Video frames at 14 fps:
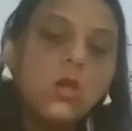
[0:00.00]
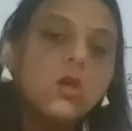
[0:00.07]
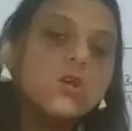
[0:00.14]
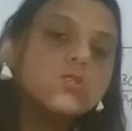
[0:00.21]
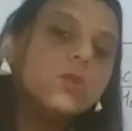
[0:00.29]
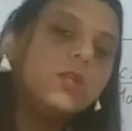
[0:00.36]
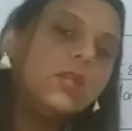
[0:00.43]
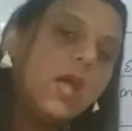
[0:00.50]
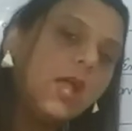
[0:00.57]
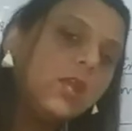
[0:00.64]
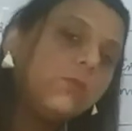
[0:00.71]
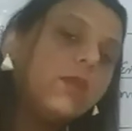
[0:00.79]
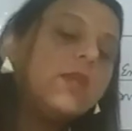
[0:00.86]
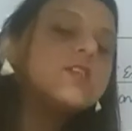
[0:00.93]
So in
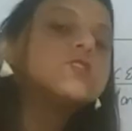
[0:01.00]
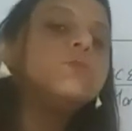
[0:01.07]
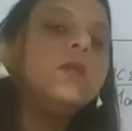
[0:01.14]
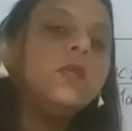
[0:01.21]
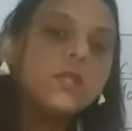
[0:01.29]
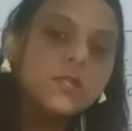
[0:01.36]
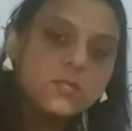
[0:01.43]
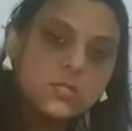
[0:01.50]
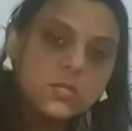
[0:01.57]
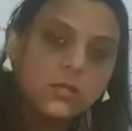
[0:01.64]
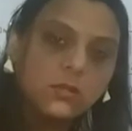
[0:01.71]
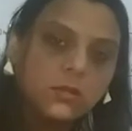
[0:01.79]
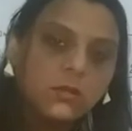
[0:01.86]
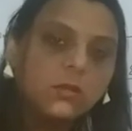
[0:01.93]
that way experience.
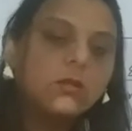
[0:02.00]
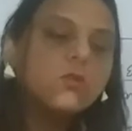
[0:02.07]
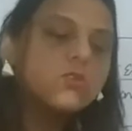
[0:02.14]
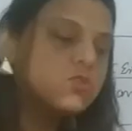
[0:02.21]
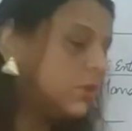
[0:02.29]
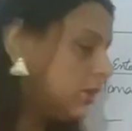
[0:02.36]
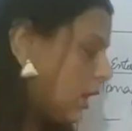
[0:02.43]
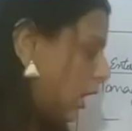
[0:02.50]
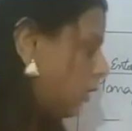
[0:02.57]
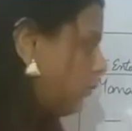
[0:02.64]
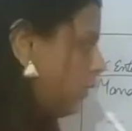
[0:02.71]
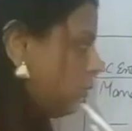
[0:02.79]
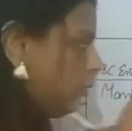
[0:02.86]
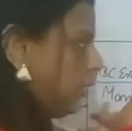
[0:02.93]
So in that
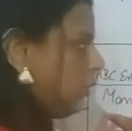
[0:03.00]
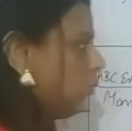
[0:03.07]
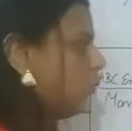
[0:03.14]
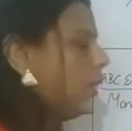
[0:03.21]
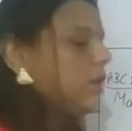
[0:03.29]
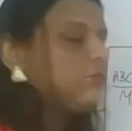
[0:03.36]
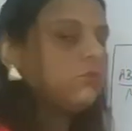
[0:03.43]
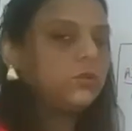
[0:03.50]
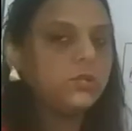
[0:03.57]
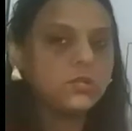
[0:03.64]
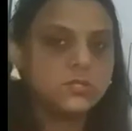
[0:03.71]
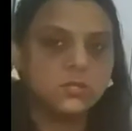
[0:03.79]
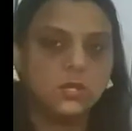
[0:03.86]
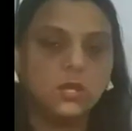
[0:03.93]
way you need to write for
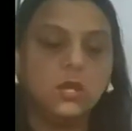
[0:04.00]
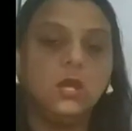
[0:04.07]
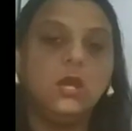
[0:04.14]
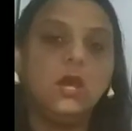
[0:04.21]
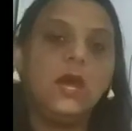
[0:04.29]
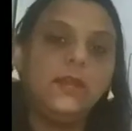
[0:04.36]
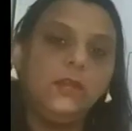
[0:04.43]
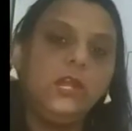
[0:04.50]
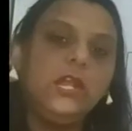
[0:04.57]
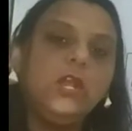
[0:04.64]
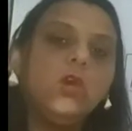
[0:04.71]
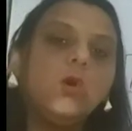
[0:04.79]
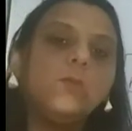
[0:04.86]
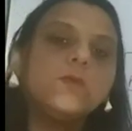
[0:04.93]
this. I really
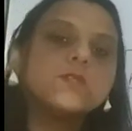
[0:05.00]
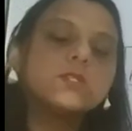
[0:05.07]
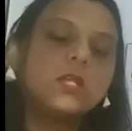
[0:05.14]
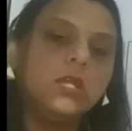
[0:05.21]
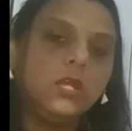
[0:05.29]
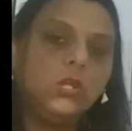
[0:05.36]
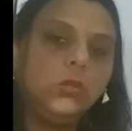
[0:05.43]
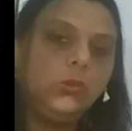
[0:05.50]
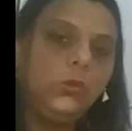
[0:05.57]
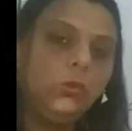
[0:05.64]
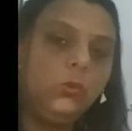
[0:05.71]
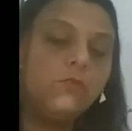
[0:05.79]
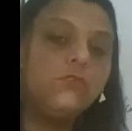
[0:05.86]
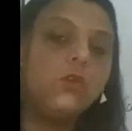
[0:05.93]
hope it's clear to
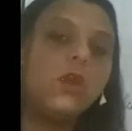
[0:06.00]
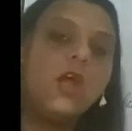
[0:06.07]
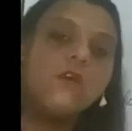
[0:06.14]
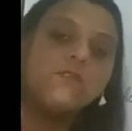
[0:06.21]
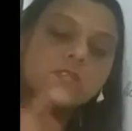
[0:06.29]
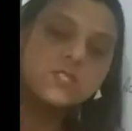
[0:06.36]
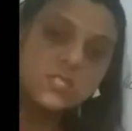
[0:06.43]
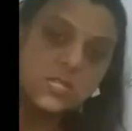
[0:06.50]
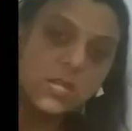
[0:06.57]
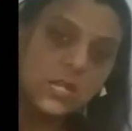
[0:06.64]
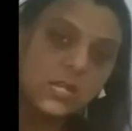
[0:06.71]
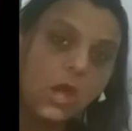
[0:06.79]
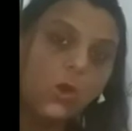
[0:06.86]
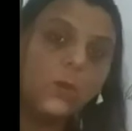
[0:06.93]
you. If you're having still
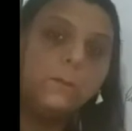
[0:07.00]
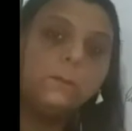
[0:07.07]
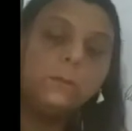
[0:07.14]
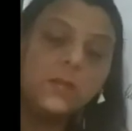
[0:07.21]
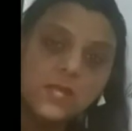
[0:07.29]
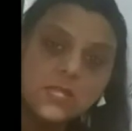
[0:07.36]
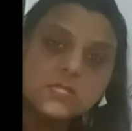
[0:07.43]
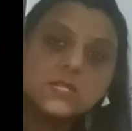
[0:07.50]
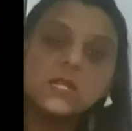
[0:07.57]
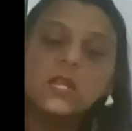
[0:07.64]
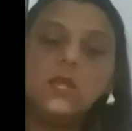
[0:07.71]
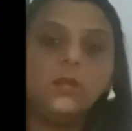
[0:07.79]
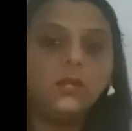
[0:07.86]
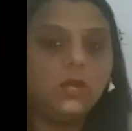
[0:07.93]
doubt, please
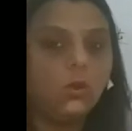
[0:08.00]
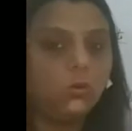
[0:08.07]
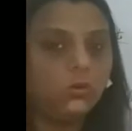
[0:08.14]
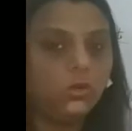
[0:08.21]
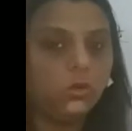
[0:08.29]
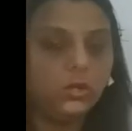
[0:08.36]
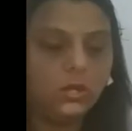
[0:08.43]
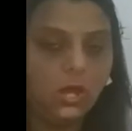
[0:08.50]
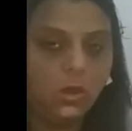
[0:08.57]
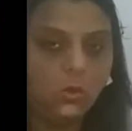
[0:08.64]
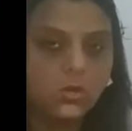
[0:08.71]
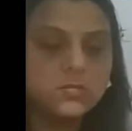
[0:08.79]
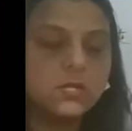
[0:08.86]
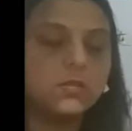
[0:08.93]
clear it out, your
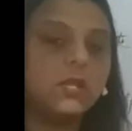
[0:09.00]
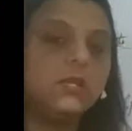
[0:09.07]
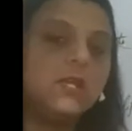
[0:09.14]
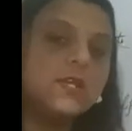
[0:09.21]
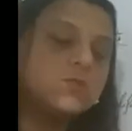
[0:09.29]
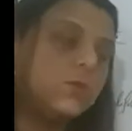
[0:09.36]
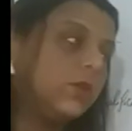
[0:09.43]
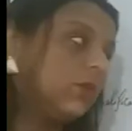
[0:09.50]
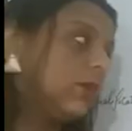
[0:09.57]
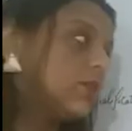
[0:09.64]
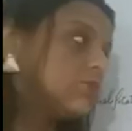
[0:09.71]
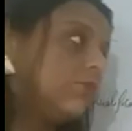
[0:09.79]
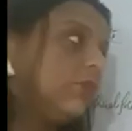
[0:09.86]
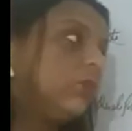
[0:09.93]
doubts. In the next video
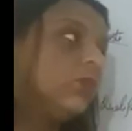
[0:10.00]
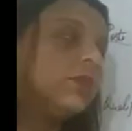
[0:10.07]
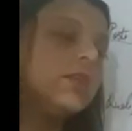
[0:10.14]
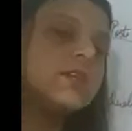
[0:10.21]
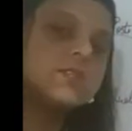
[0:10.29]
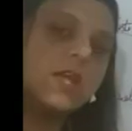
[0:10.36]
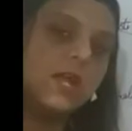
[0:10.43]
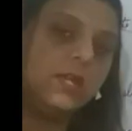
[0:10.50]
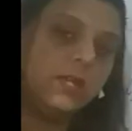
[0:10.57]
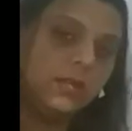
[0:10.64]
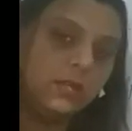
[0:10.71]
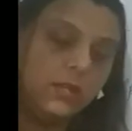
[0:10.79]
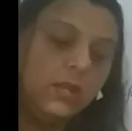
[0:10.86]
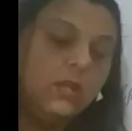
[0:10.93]
class, we will do the next
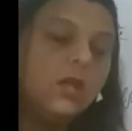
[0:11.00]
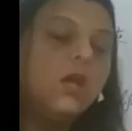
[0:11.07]
category,